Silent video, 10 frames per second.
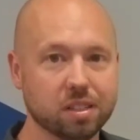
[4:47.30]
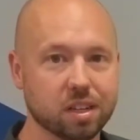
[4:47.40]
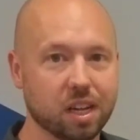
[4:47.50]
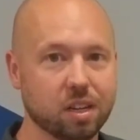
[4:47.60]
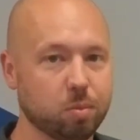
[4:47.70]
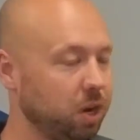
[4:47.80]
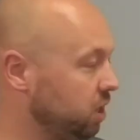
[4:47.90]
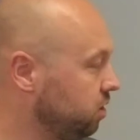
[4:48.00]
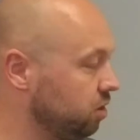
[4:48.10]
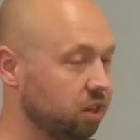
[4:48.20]
in ideal
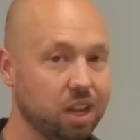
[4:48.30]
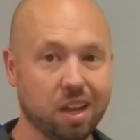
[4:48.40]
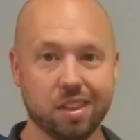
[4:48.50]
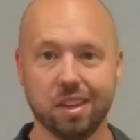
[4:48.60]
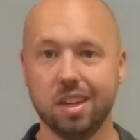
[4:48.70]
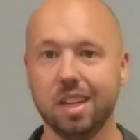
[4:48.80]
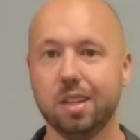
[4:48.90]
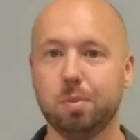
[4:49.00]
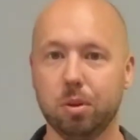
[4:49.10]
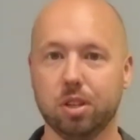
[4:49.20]
posture, the knees
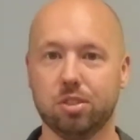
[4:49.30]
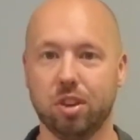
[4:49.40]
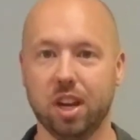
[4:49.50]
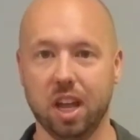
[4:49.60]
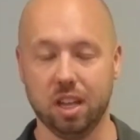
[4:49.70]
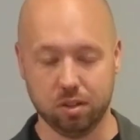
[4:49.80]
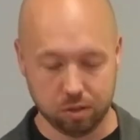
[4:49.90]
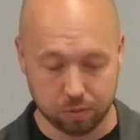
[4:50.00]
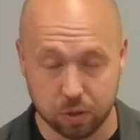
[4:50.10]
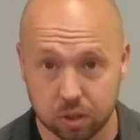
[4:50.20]
point straight ahead. So if
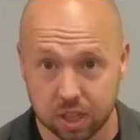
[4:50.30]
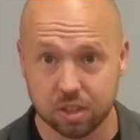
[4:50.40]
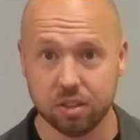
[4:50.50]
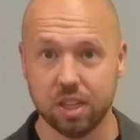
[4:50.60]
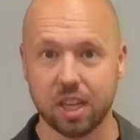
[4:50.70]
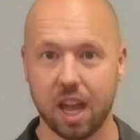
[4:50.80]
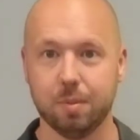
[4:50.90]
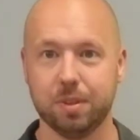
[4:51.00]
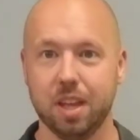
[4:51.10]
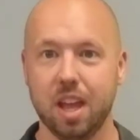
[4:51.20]
you look at your kneecaps
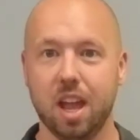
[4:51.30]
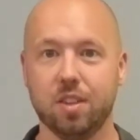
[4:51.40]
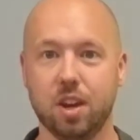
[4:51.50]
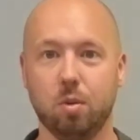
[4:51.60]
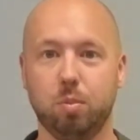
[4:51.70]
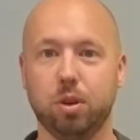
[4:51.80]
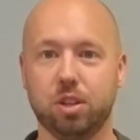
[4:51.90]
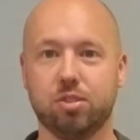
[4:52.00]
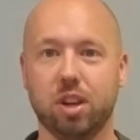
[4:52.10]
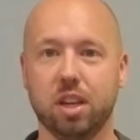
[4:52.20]
and they don't point
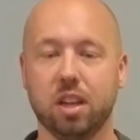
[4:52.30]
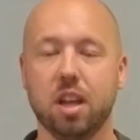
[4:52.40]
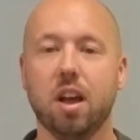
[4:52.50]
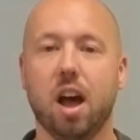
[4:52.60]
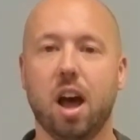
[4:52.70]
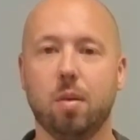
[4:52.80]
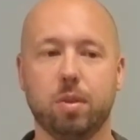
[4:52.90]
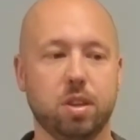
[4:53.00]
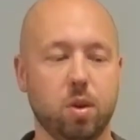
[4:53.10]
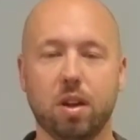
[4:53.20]
straight,
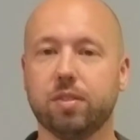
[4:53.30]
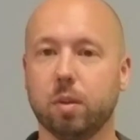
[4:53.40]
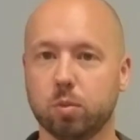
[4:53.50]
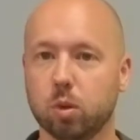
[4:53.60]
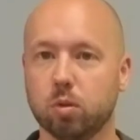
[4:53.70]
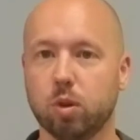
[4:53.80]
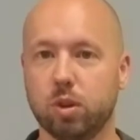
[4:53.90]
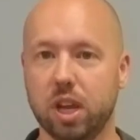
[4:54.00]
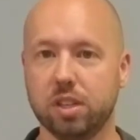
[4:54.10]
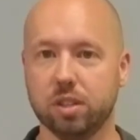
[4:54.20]
you have some sort of
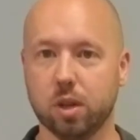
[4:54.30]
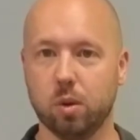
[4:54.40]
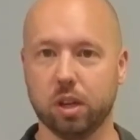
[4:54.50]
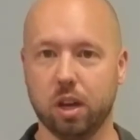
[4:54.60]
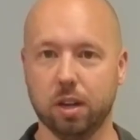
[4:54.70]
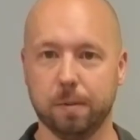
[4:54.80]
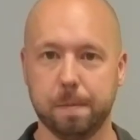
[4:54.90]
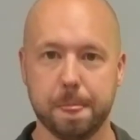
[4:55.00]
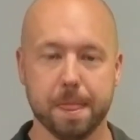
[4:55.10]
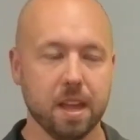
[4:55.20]
rotation going on.
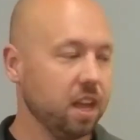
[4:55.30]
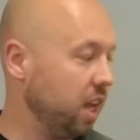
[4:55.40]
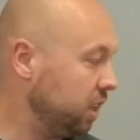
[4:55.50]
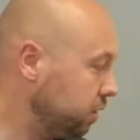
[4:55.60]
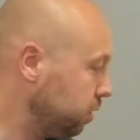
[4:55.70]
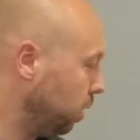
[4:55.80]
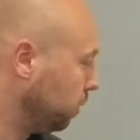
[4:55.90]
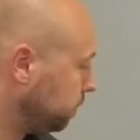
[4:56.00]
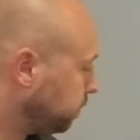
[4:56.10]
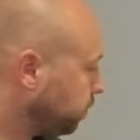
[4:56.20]
And
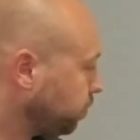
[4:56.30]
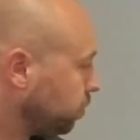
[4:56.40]
so